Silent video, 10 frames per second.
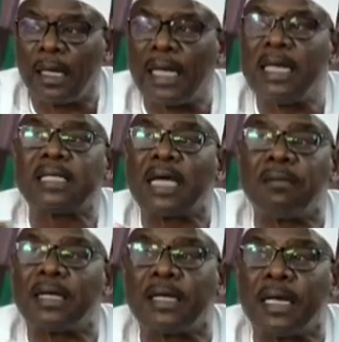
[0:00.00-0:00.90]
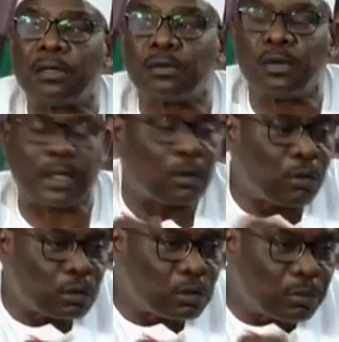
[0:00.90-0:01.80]
anytime in the night, you can
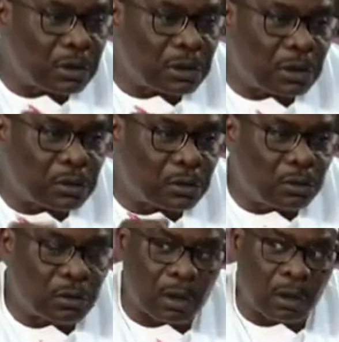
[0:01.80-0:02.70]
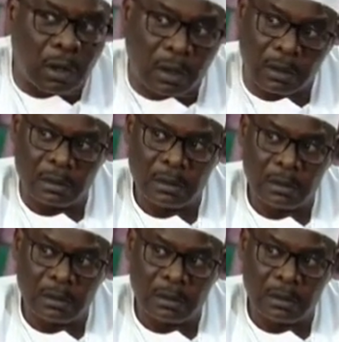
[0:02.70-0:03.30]
go to Bourdillon 2 o'clock.